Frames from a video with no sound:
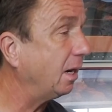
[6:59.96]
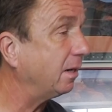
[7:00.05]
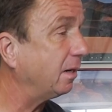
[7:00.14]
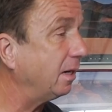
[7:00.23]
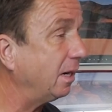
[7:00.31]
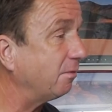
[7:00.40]
and
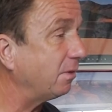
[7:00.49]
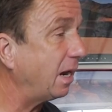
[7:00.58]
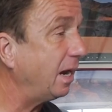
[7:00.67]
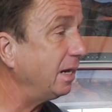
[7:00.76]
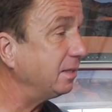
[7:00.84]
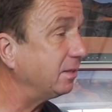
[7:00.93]
I have
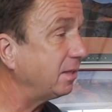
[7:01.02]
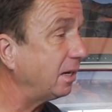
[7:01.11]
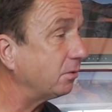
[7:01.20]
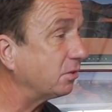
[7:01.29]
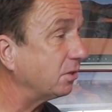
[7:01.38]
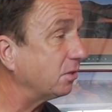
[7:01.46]

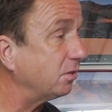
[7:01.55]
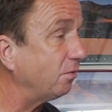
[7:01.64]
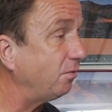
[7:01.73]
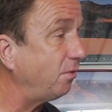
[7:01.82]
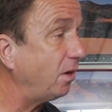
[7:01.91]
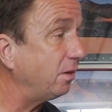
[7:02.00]

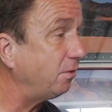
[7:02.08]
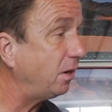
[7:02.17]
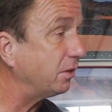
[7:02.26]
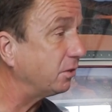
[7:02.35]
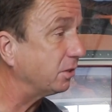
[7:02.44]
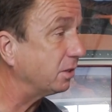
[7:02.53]

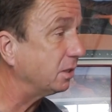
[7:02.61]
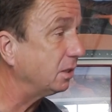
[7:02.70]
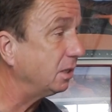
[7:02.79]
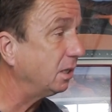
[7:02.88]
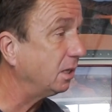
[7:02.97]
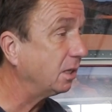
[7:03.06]
8500
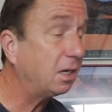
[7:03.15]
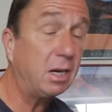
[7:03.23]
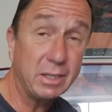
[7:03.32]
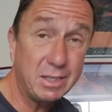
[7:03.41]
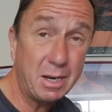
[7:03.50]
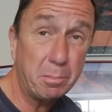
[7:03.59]

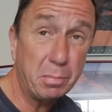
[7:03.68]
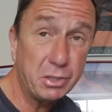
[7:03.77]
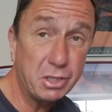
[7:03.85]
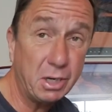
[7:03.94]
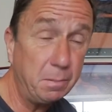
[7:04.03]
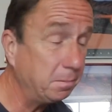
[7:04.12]
color
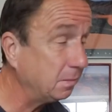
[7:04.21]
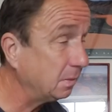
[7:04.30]
temperature